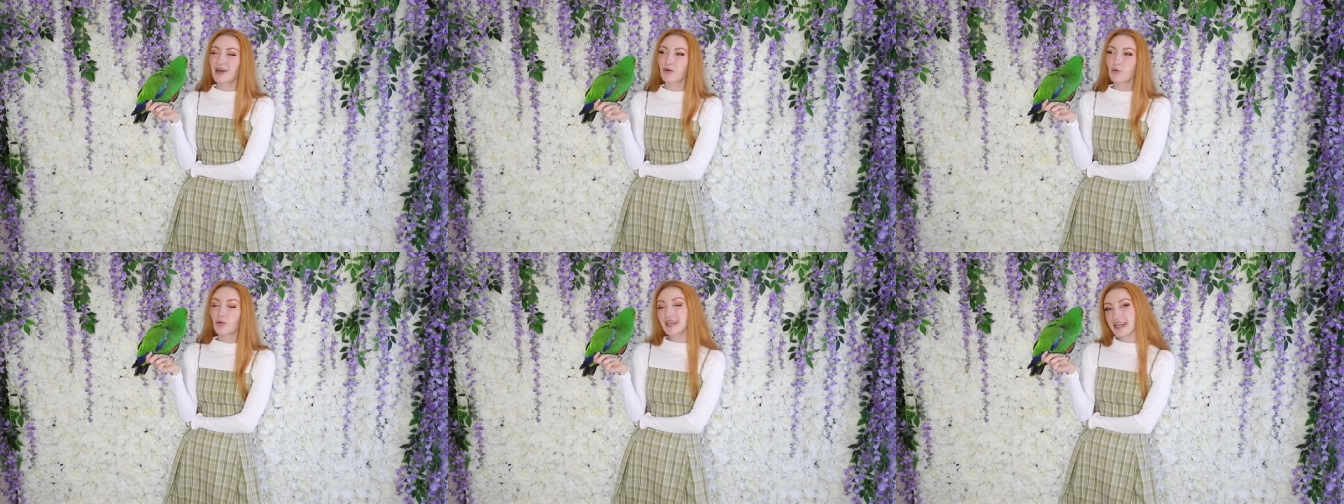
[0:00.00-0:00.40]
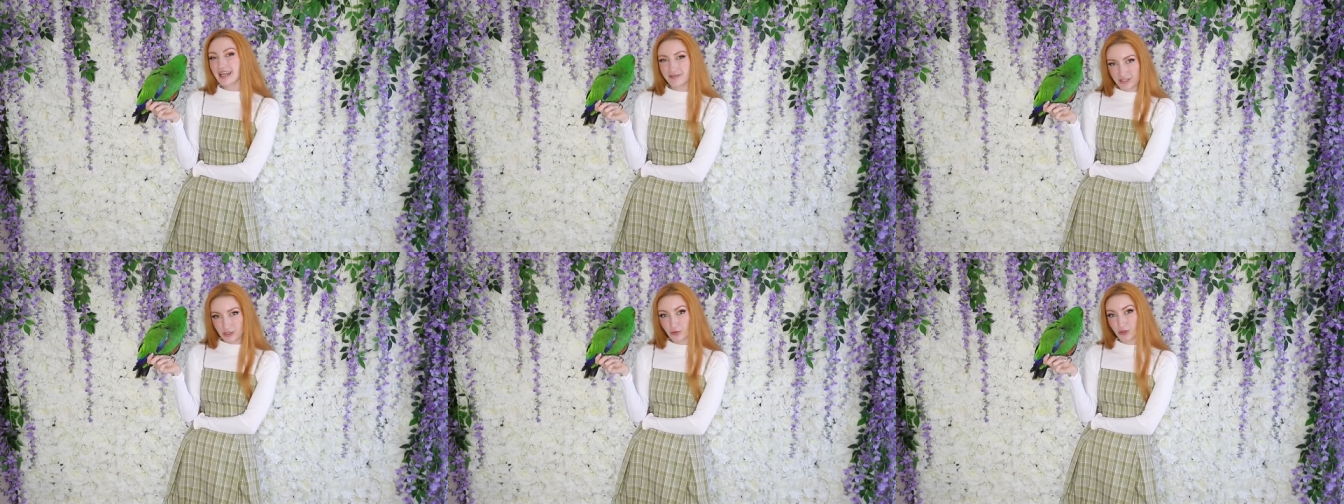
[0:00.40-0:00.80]
we
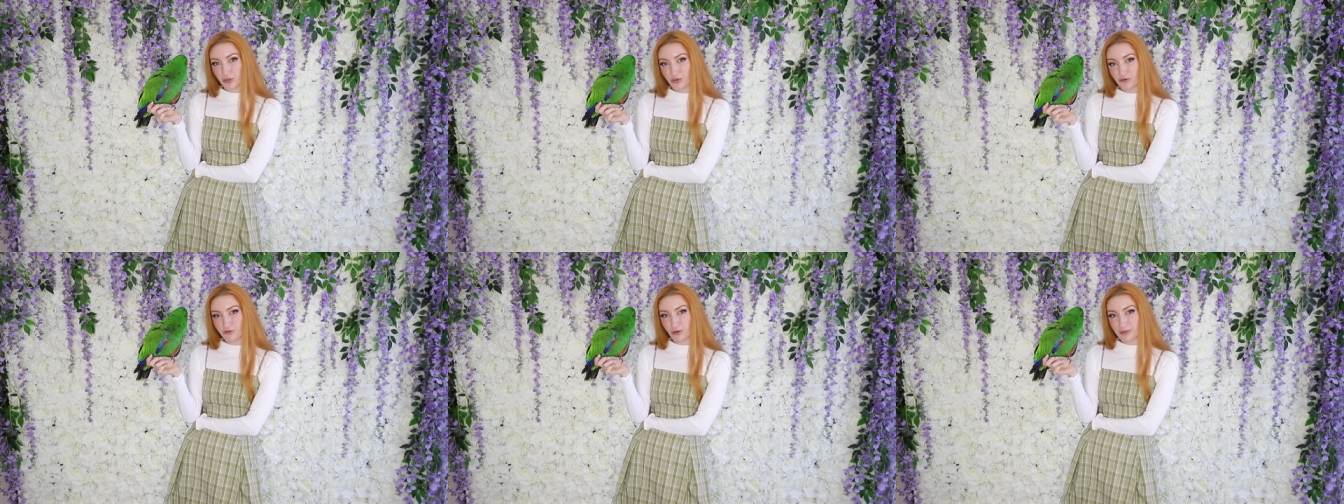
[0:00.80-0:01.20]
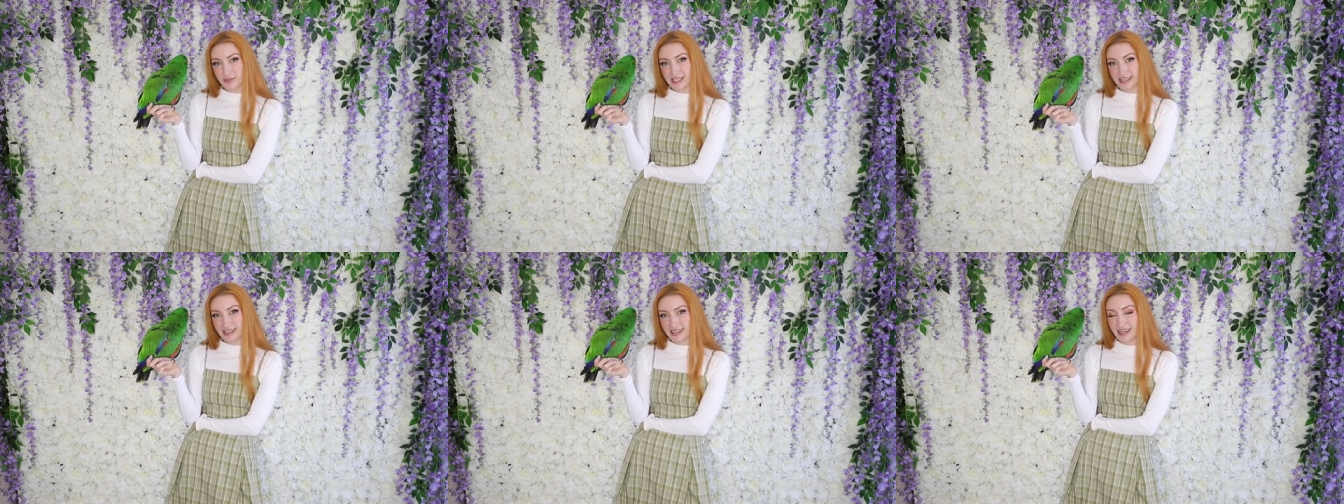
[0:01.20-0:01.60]
have school uniforms
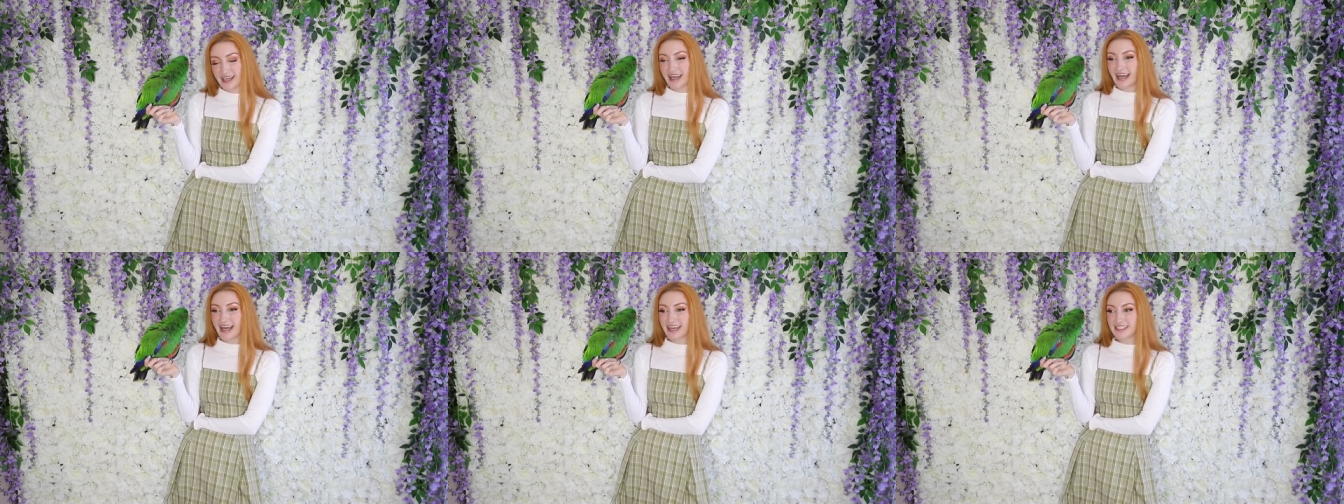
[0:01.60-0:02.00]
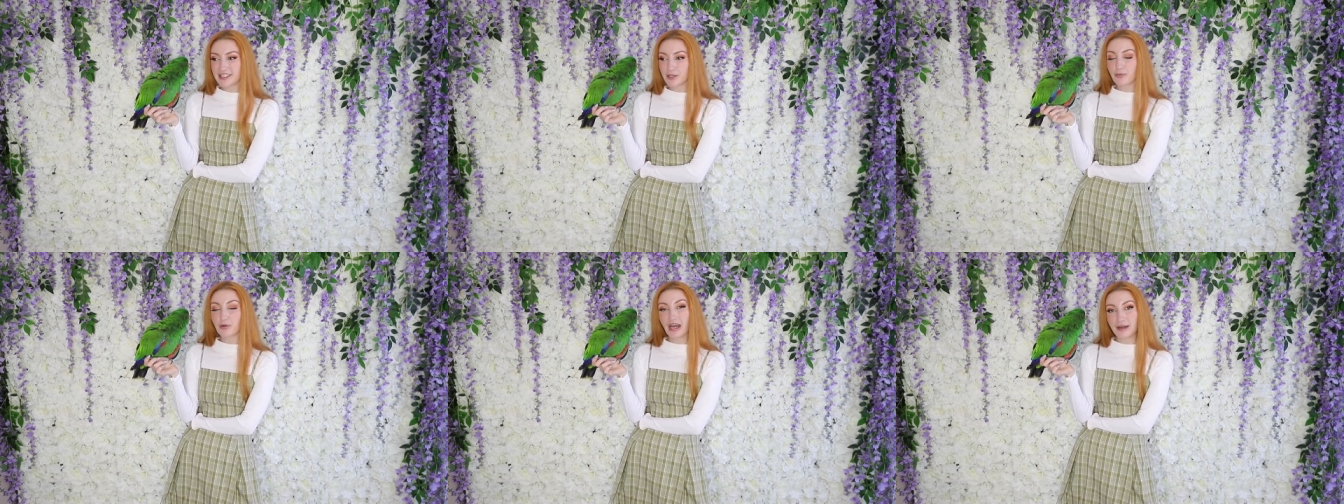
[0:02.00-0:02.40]
here, and
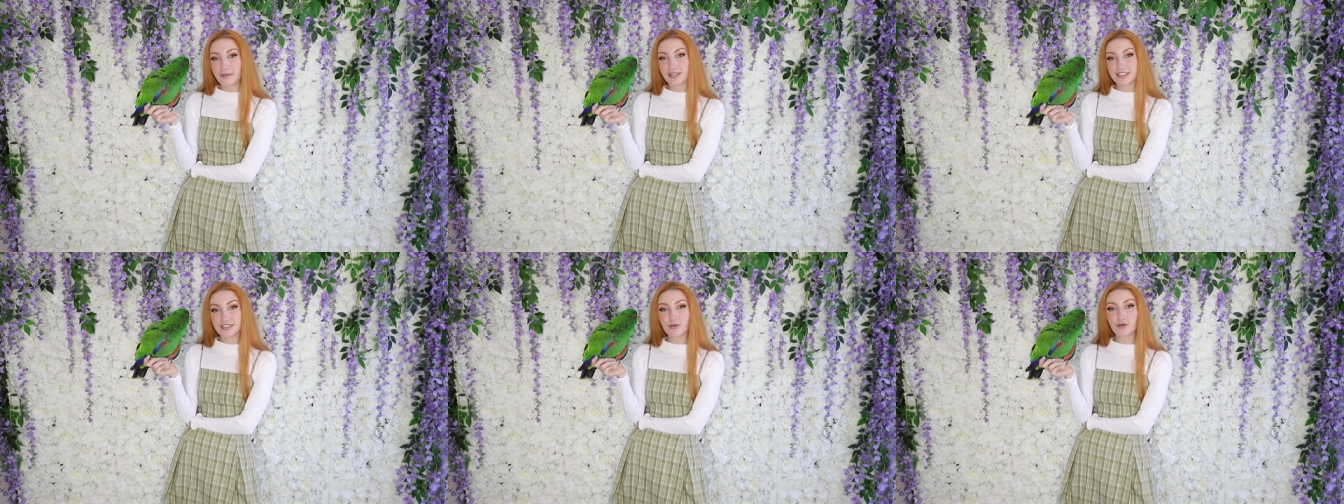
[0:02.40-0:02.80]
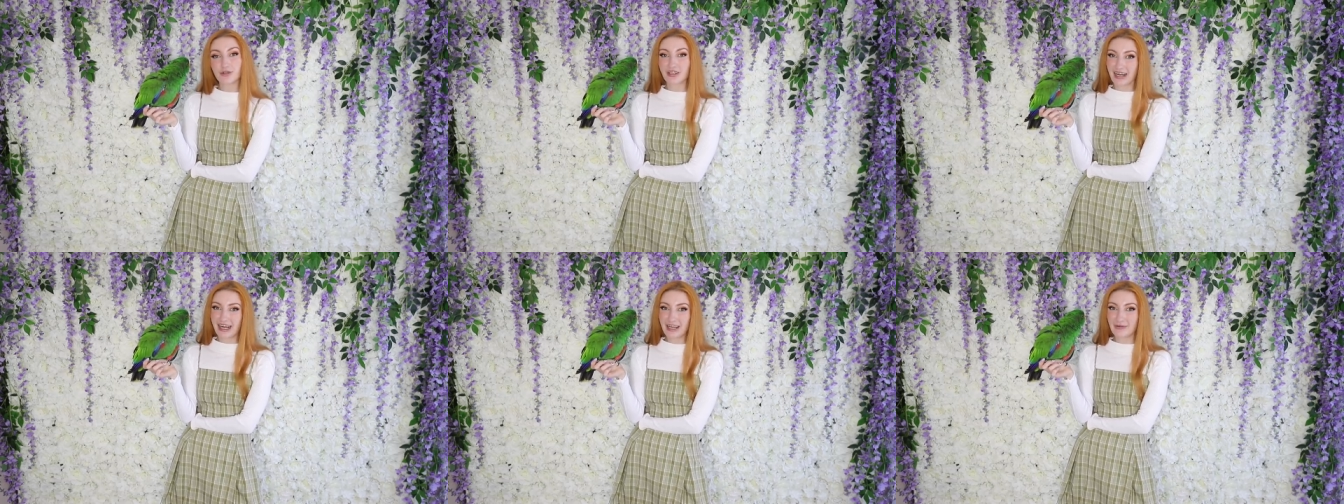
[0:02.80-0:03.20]
the primary school
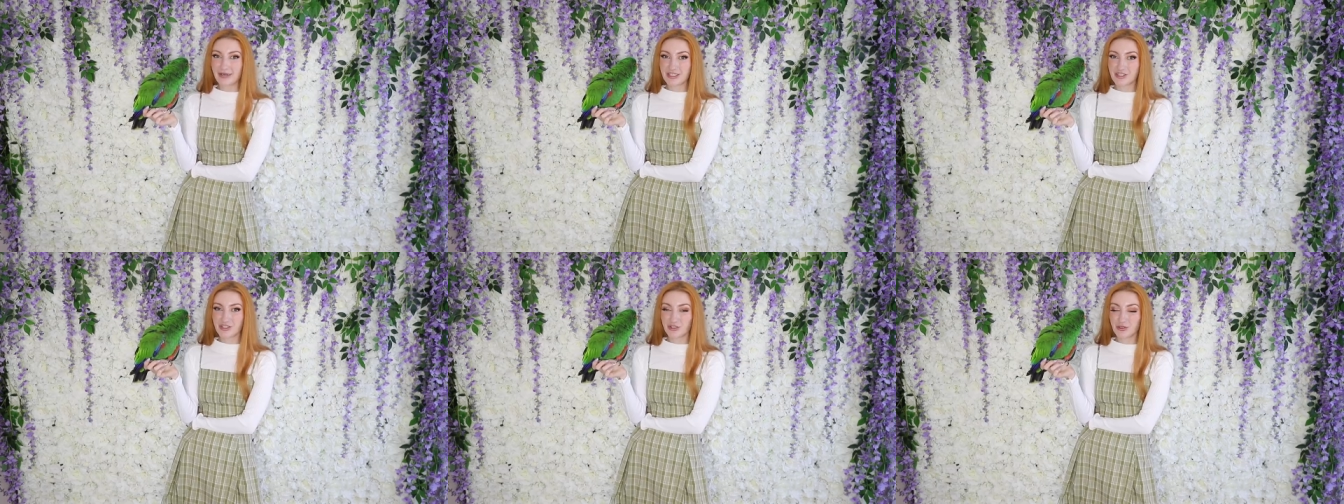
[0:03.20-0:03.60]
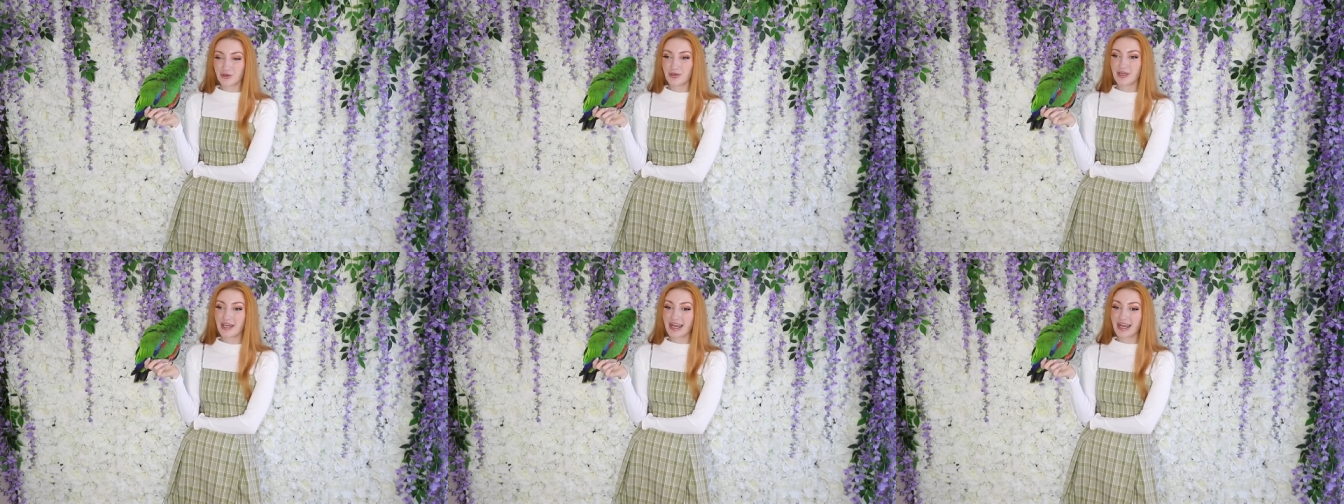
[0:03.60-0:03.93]
that I went to